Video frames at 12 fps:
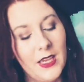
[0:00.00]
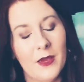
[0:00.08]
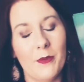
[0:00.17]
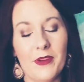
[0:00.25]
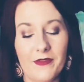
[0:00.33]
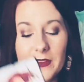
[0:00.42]

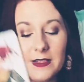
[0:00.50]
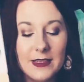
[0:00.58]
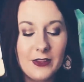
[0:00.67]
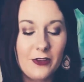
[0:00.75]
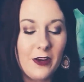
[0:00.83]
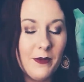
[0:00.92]
But it feels like
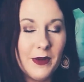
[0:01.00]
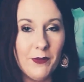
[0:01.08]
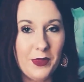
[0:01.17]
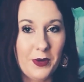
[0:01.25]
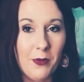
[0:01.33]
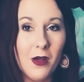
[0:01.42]
they're coming in with
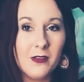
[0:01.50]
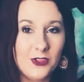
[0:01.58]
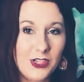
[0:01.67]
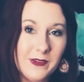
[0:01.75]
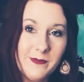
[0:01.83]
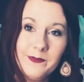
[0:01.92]
an apology.